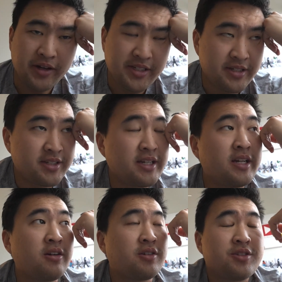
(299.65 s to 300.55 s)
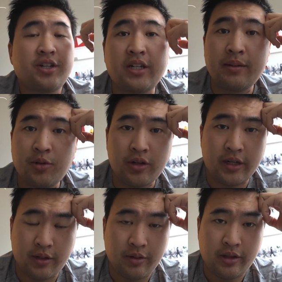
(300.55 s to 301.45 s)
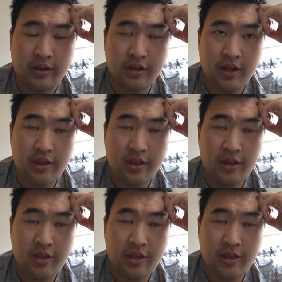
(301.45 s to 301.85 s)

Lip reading: as I sit here on Sunday morning with